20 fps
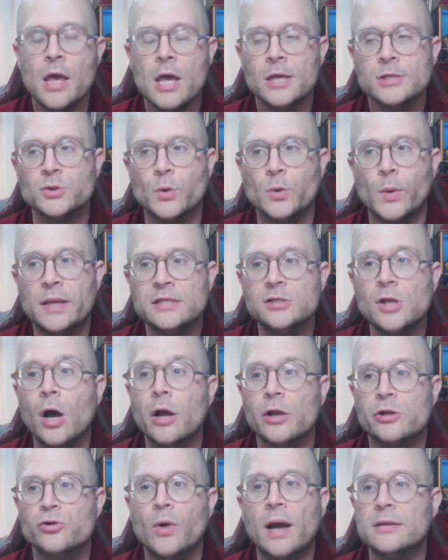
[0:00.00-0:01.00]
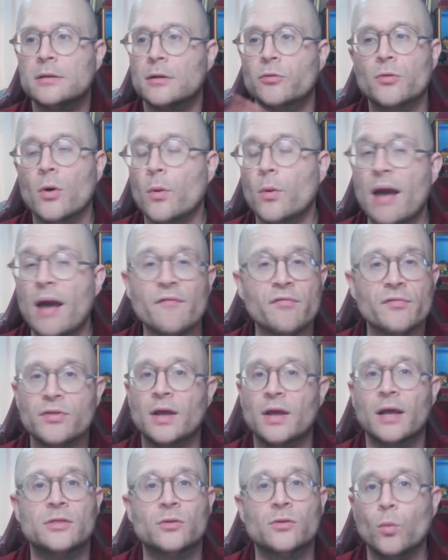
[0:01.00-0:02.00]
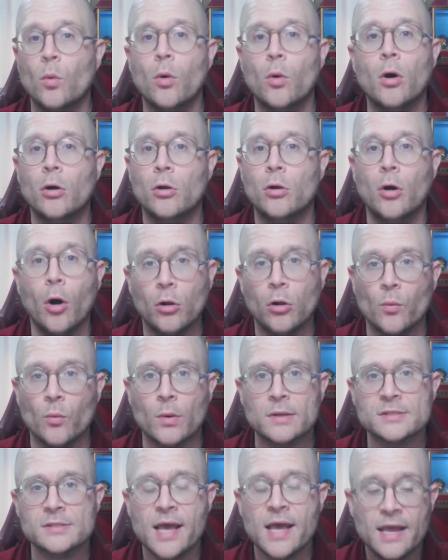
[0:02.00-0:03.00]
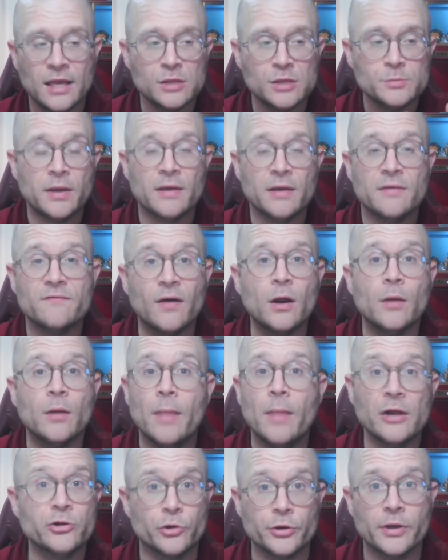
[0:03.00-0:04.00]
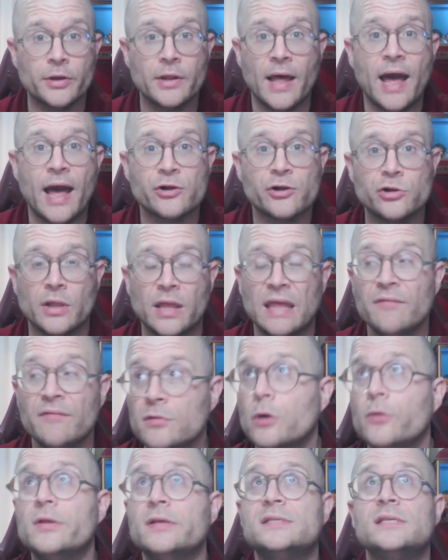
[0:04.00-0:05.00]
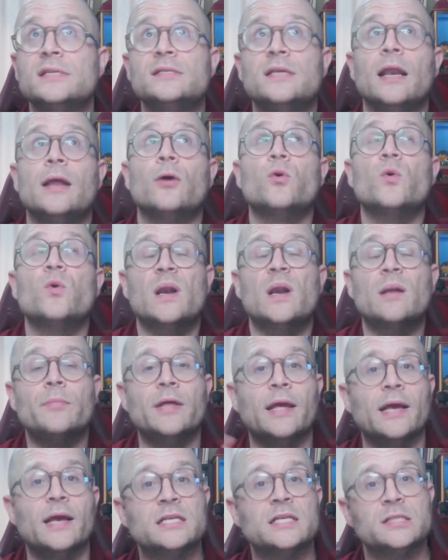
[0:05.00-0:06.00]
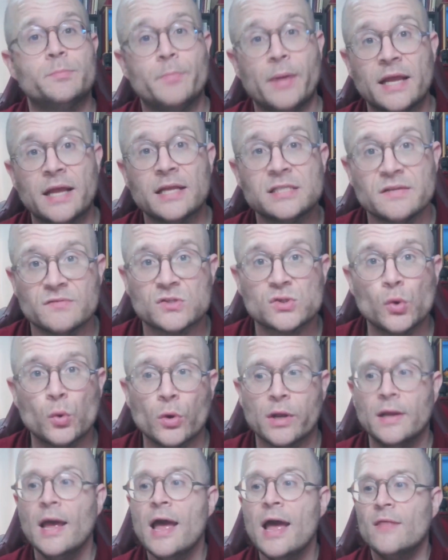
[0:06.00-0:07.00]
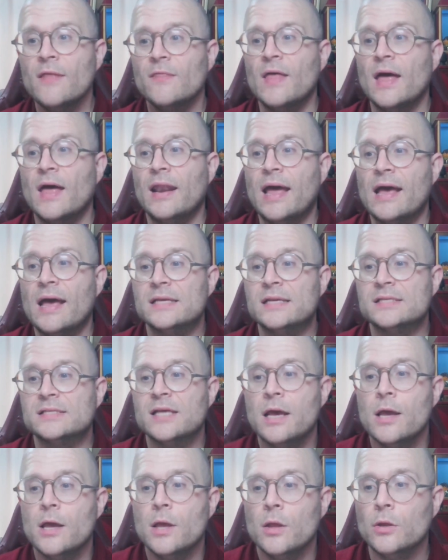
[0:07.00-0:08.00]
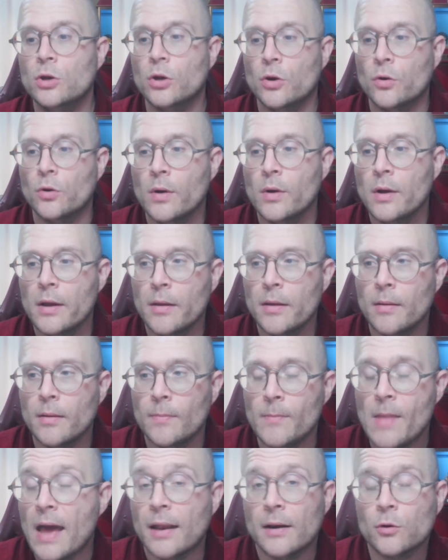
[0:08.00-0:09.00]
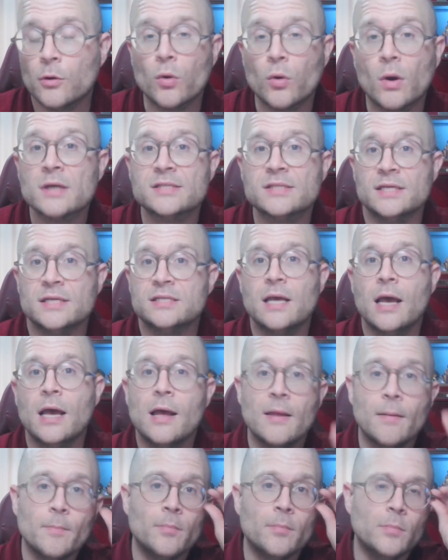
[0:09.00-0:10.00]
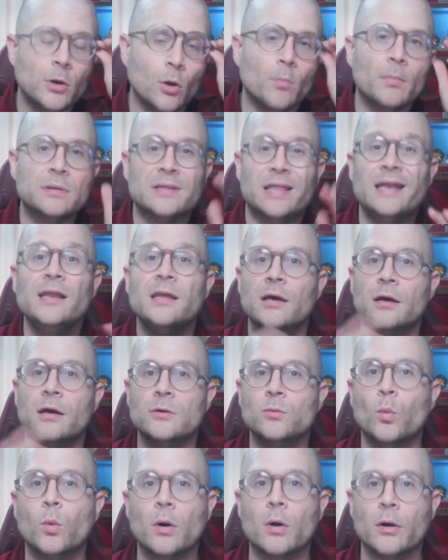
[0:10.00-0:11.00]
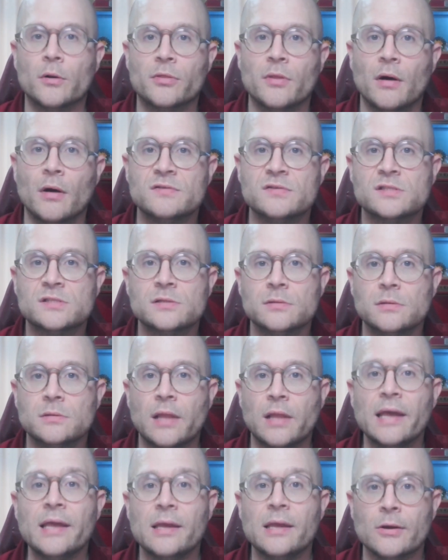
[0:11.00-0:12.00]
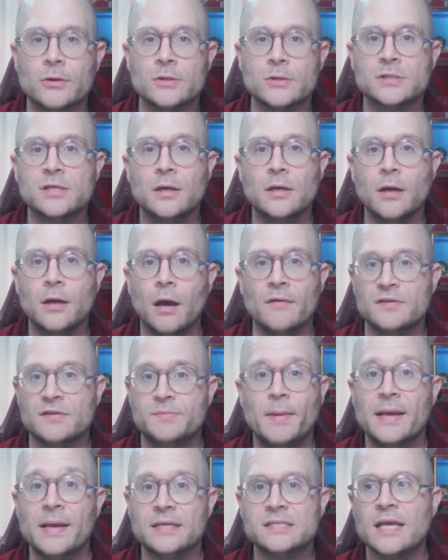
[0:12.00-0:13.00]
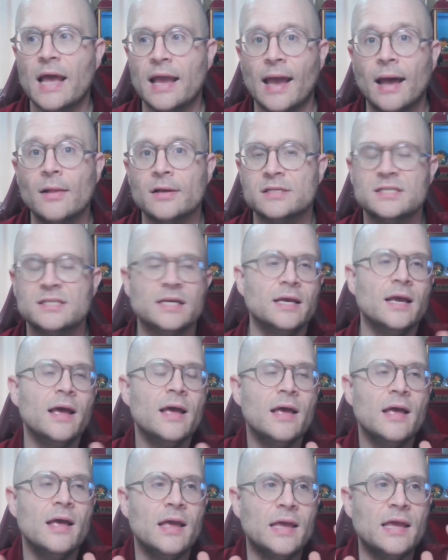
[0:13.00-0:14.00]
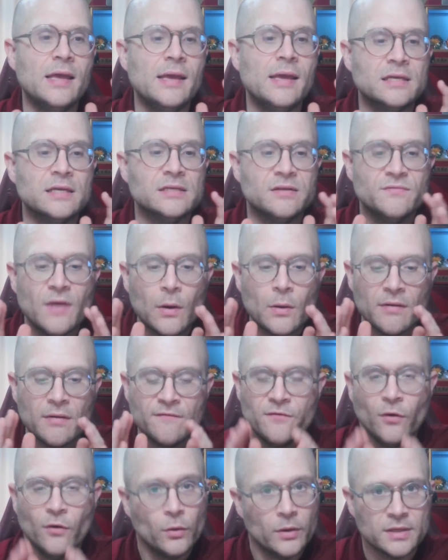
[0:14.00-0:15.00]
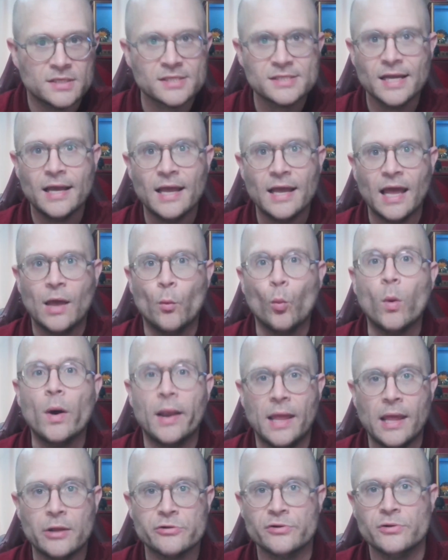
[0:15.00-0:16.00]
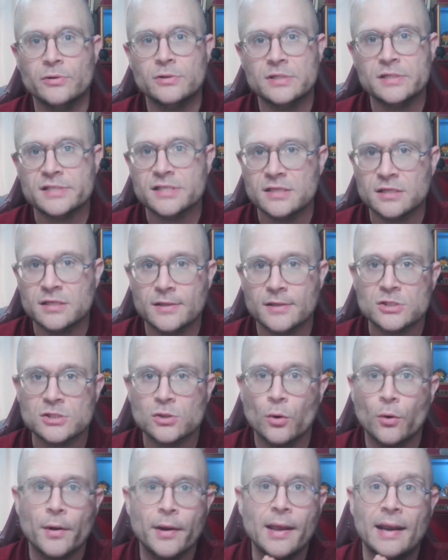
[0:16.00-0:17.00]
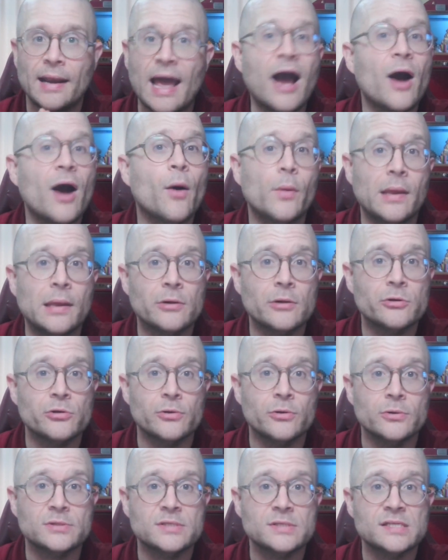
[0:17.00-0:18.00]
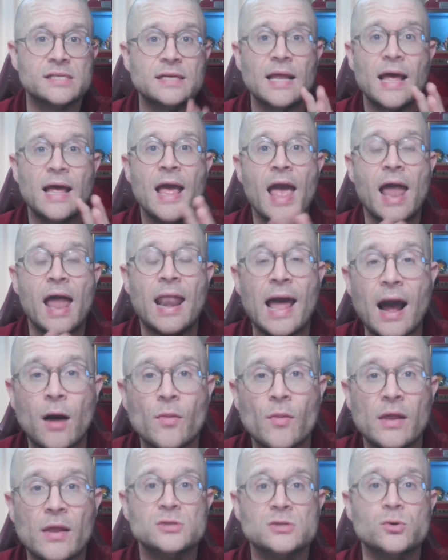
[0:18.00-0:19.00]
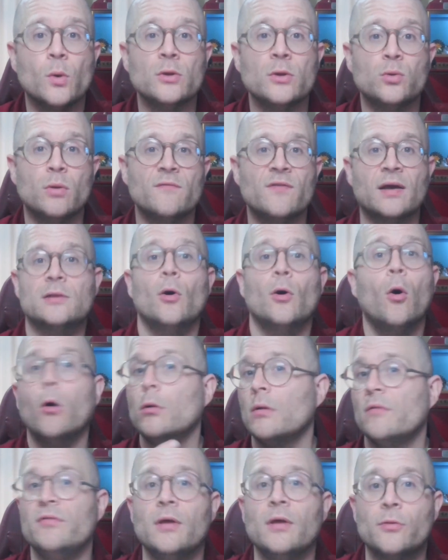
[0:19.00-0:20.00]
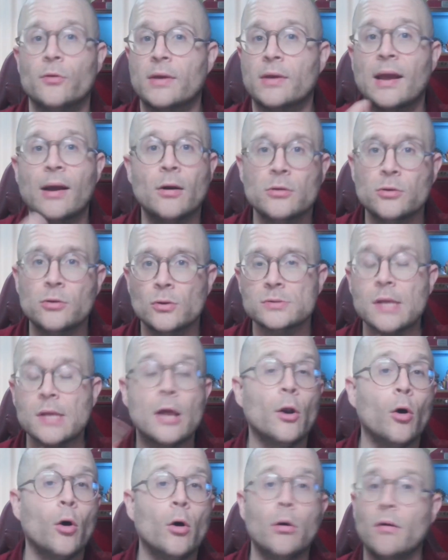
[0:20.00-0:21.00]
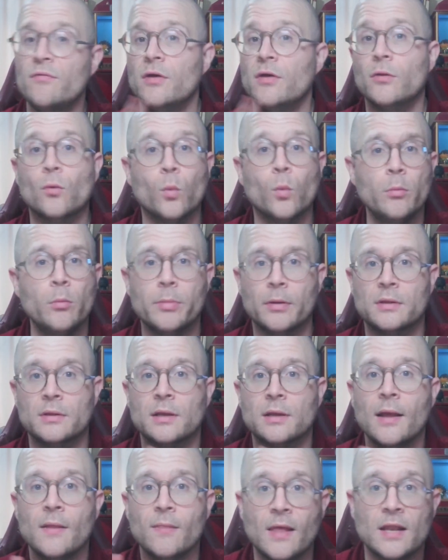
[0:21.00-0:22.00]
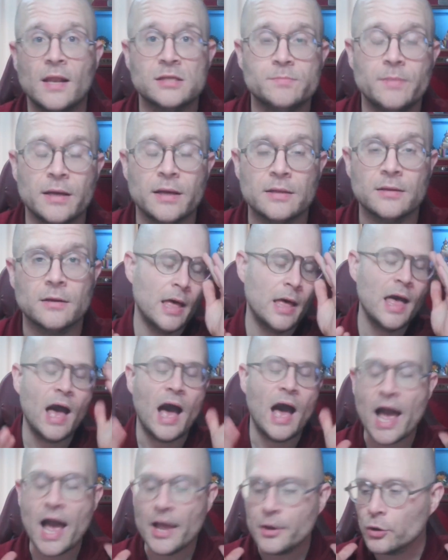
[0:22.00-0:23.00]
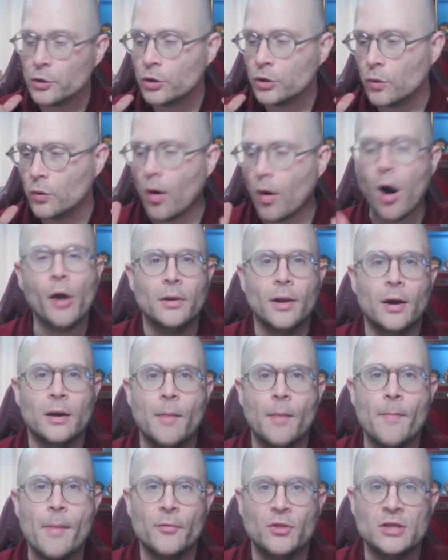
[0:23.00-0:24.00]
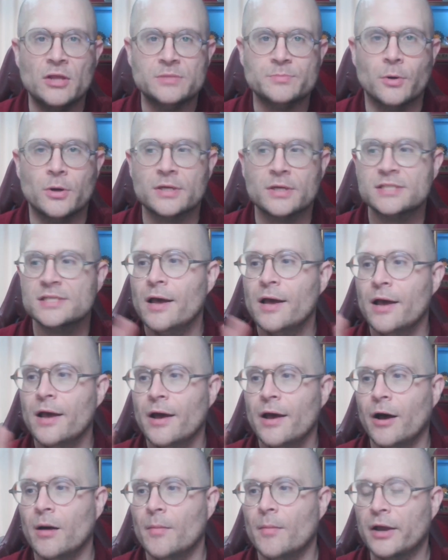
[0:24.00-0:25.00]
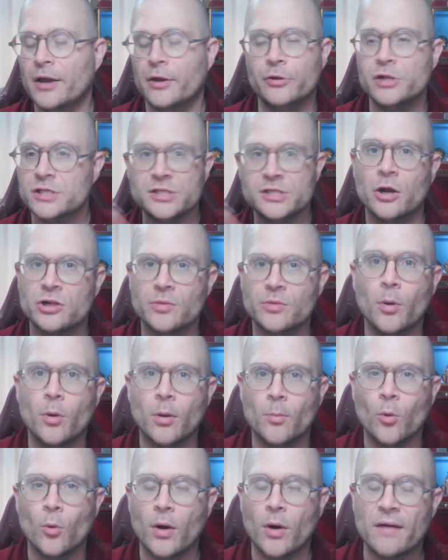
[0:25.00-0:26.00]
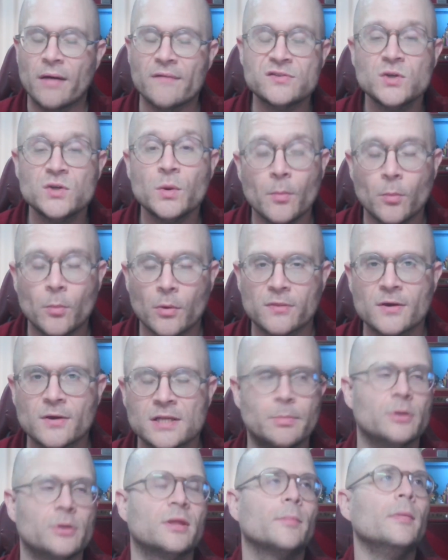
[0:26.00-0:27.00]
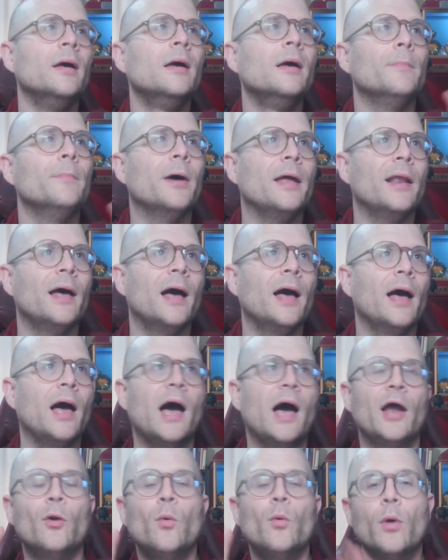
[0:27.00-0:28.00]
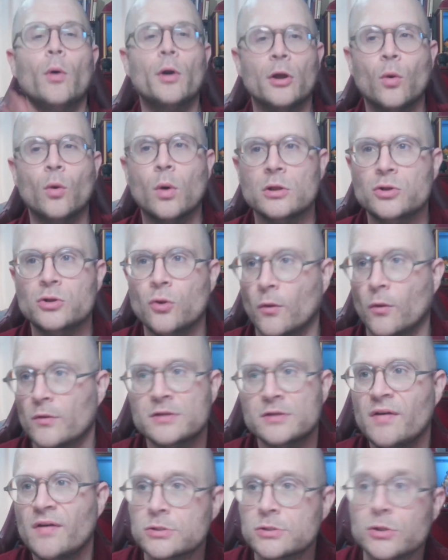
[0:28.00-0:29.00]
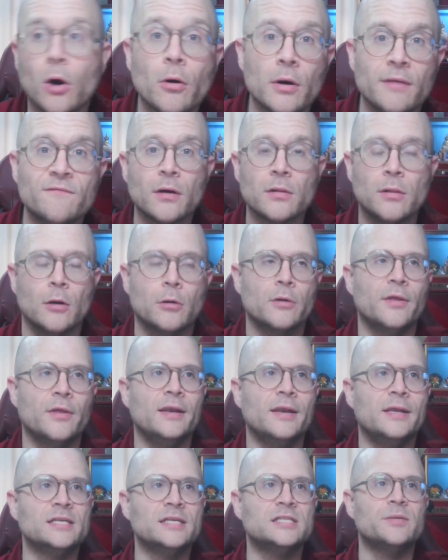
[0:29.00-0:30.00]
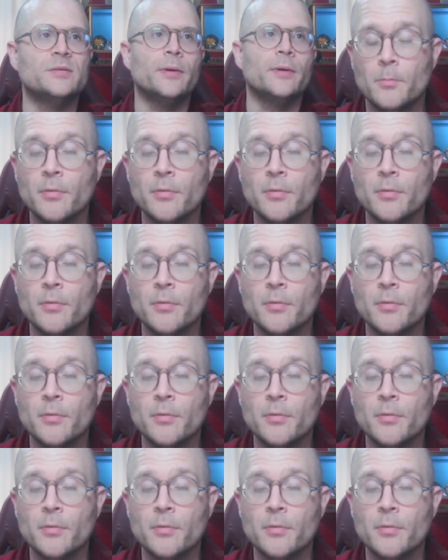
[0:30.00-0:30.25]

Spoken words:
So he's not trying to throw everything at the wall all at once. He's being very measured, actually, even though this is an incredibly expansive story that has, that crosses, millennia worth of light years of space and galaxy. He is very focused in what he introduces into the story and how he introduces it and how that is going to affect all of the other characters and all of the other world building that is being done. I could go on and on about these books. I could just gush more and more. I have so many more thoughts about them, but I don't want to go on too long. This video is already far longer than it needs to be.